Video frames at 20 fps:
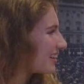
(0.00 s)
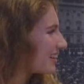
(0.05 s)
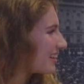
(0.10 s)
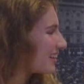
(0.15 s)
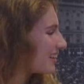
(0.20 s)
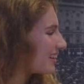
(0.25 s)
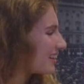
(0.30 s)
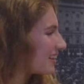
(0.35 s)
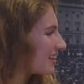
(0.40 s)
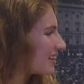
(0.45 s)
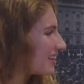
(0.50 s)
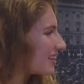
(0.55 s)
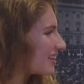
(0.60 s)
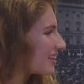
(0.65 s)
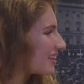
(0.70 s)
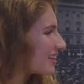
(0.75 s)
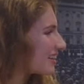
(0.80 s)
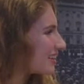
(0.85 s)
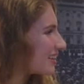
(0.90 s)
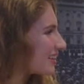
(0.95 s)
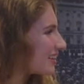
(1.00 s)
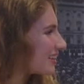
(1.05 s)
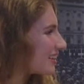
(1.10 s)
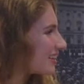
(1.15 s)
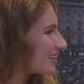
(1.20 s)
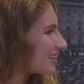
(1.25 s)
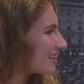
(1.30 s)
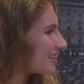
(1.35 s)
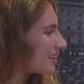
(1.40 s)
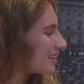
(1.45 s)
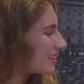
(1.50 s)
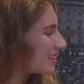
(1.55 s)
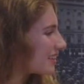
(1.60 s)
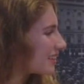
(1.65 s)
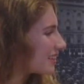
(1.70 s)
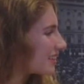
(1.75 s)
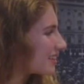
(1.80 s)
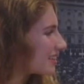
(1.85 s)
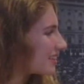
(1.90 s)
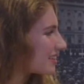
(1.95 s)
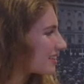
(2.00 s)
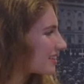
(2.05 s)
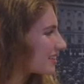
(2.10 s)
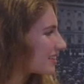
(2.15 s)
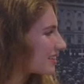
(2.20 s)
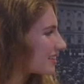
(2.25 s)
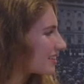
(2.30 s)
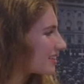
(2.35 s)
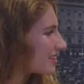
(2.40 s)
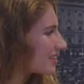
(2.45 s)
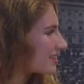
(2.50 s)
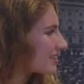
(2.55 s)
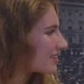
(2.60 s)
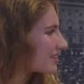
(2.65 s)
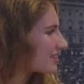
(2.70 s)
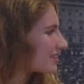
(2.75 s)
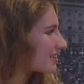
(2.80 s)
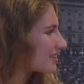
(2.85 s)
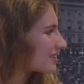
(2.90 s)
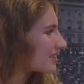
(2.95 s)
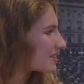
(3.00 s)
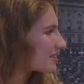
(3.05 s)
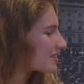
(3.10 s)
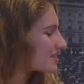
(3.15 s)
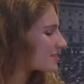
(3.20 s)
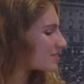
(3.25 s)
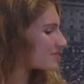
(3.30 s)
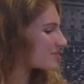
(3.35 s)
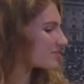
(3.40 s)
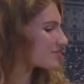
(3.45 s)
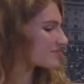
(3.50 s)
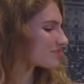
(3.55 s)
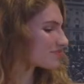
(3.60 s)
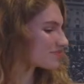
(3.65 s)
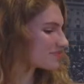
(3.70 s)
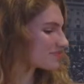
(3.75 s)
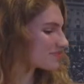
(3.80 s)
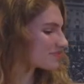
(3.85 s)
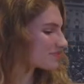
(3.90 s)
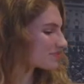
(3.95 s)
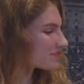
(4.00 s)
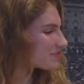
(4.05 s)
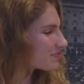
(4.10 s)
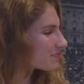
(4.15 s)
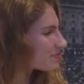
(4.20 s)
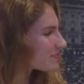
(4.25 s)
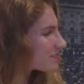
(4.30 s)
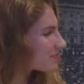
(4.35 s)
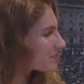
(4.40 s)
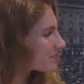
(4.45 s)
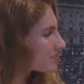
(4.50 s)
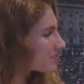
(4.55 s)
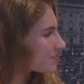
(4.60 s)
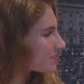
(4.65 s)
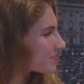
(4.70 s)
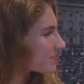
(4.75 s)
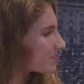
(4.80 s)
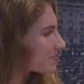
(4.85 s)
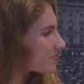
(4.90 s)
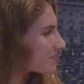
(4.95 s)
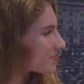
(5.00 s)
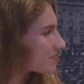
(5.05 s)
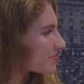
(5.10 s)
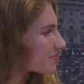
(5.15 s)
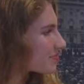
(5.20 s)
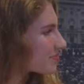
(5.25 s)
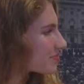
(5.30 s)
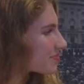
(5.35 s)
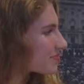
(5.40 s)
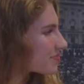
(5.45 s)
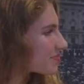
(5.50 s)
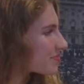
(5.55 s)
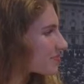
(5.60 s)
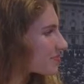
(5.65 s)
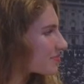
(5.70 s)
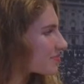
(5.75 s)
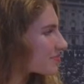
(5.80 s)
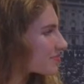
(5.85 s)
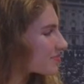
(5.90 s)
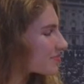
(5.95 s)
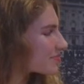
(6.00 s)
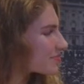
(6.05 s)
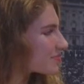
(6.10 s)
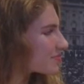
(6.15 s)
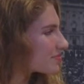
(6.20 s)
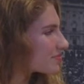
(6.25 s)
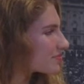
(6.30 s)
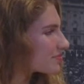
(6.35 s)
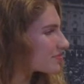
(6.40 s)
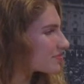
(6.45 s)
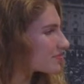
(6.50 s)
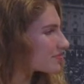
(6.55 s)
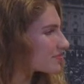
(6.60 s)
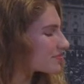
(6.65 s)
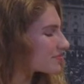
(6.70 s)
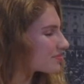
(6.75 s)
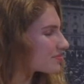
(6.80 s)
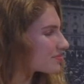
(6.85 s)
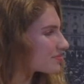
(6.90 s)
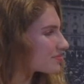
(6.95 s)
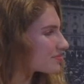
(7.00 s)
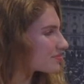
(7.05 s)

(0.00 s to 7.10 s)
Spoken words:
(silent)